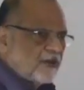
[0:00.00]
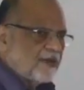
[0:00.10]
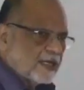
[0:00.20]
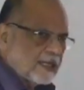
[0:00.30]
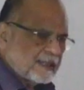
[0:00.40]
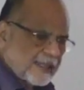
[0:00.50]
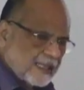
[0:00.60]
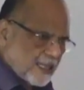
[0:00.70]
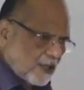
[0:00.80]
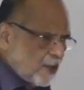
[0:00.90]
have worked at
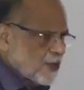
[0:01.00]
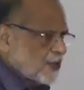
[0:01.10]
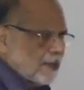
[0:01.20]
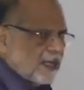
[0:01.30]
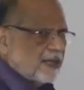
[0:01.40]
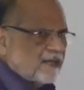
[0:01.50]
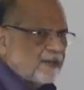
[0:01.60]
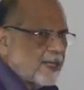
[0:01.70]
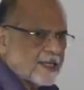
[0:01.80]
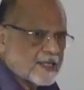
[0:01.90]
till the chromosome level of
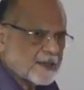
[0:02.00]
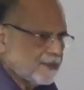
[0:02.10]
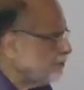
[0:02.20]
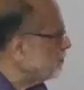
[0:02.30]
plants